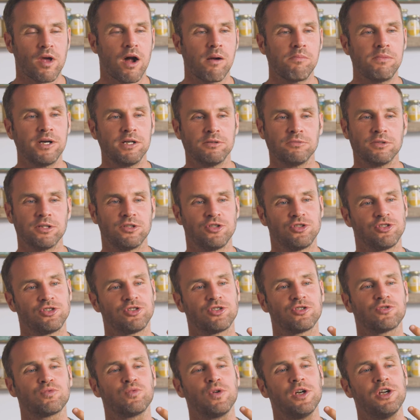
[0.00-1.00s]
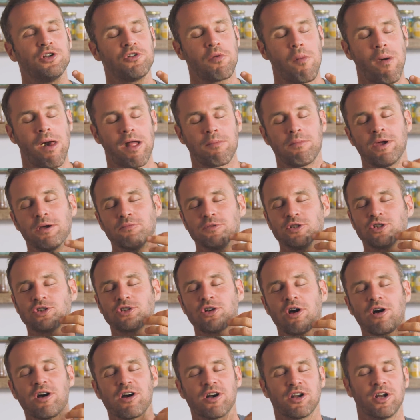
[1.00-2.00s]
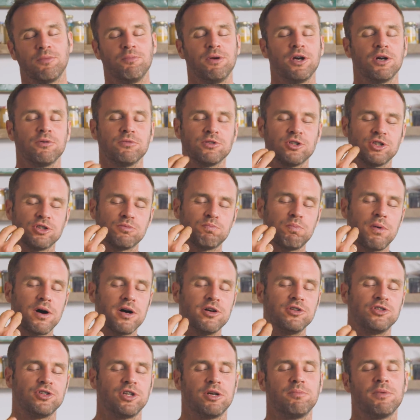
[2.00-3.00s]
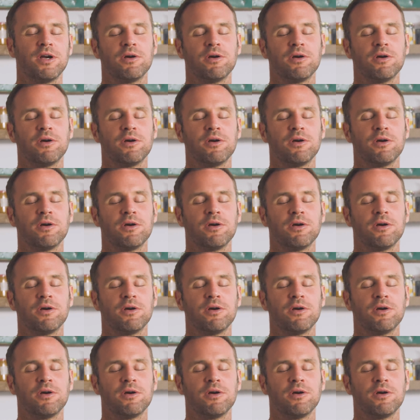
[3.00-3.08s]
I'm hit with sweet, I'm hit with tart, I'm here with spicy,